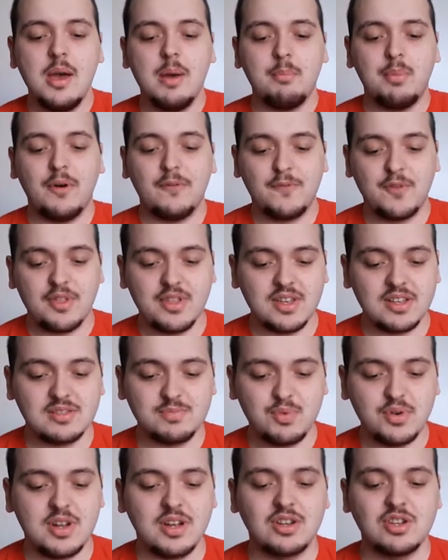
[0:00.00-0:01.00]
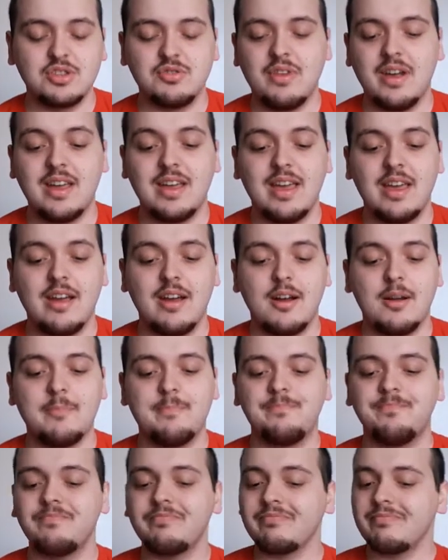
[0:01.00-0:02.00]
But for this prediction right
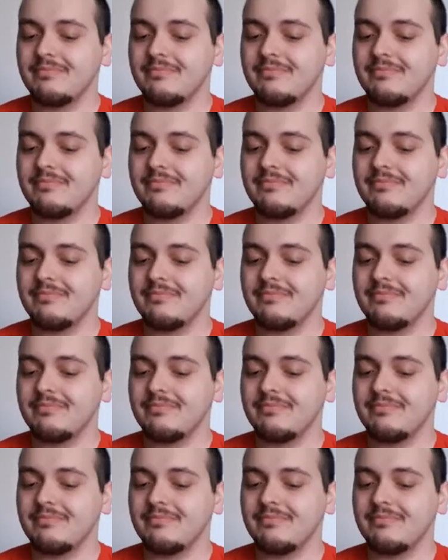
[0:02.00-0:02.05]
here,